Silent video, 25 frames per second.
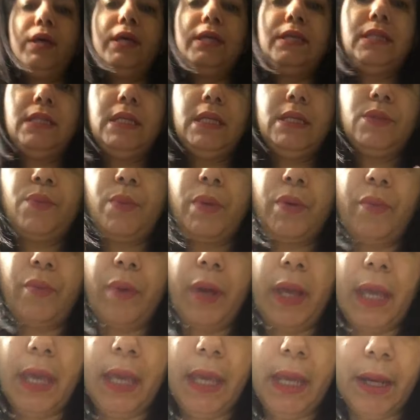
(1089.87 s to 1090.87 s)
it's this one
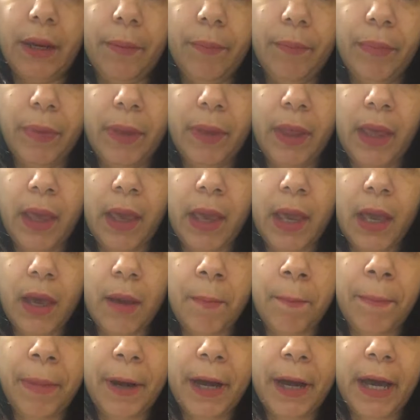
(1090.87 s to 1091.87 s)
right here.
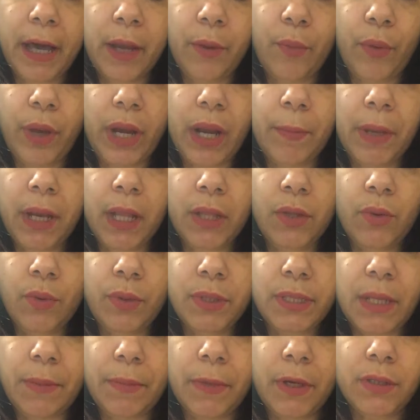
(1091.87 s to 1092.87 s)
But what I'm gonna do
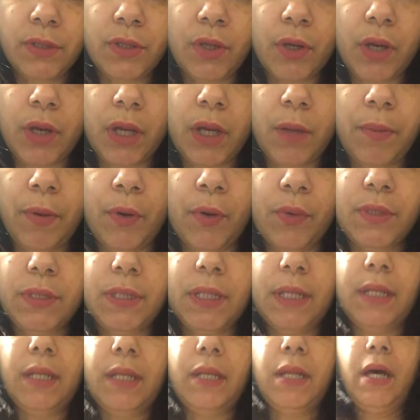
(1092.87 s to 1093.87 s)
is I'm also gonna post
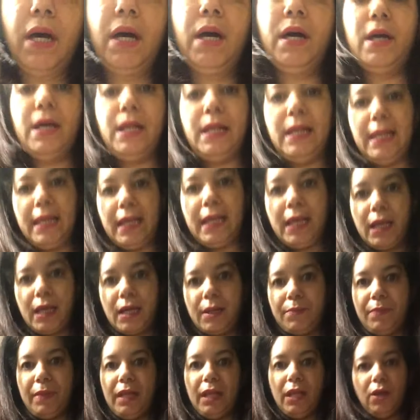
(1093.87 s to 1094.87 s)
it a
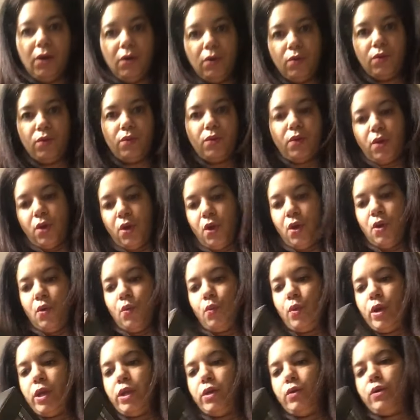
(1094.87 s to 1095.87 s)
link below
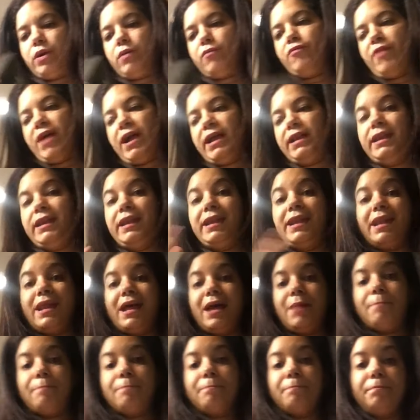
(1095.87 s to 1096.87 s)
where you can find it.
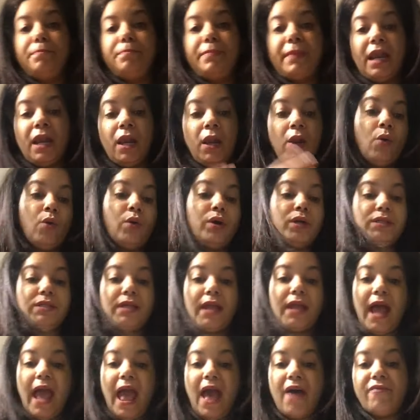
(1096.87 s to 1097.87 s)
The lowest
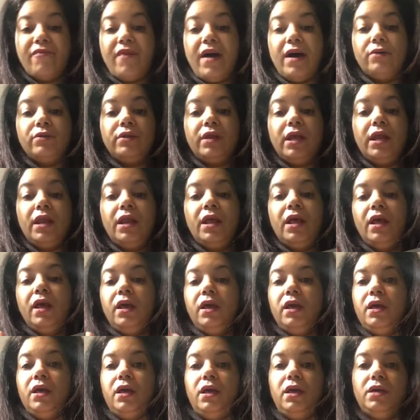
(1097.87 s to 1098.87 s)
that I have found it
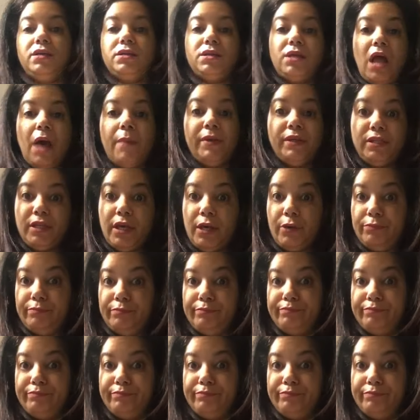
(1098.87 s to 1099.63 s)
is on Amazon.